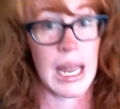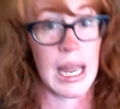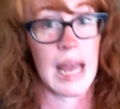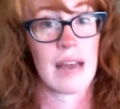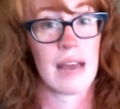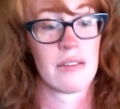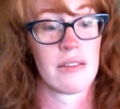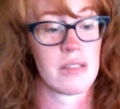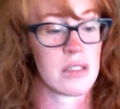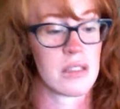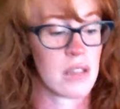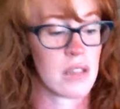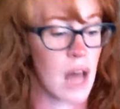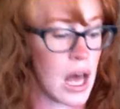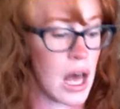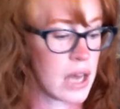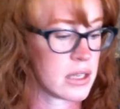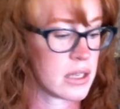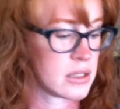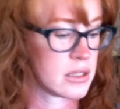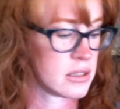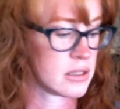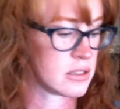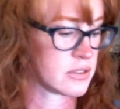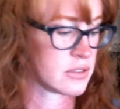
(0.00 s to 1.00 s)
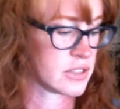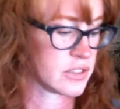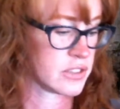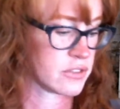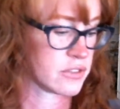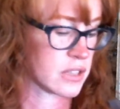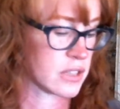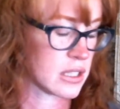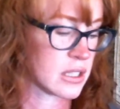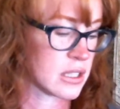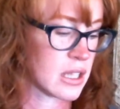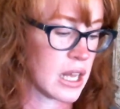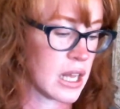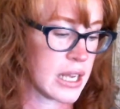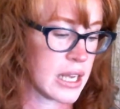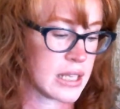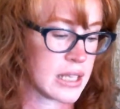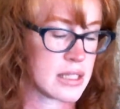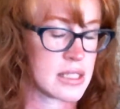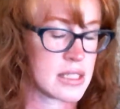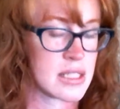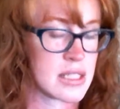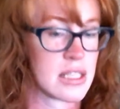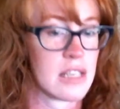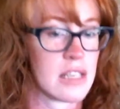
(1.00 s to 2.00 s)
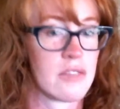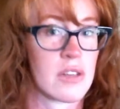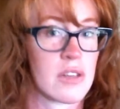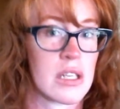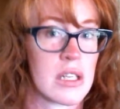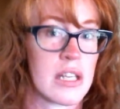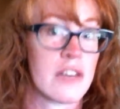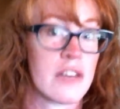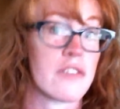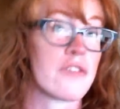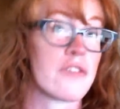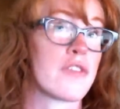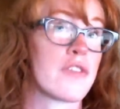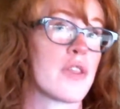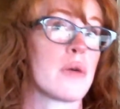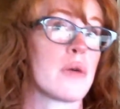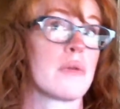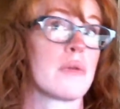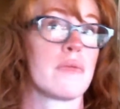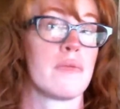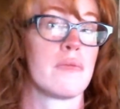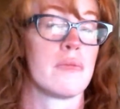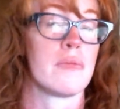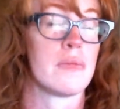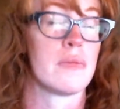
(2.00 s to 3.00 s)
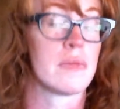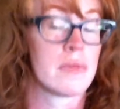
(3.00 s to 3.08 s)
I have a lot of different clients. Even if the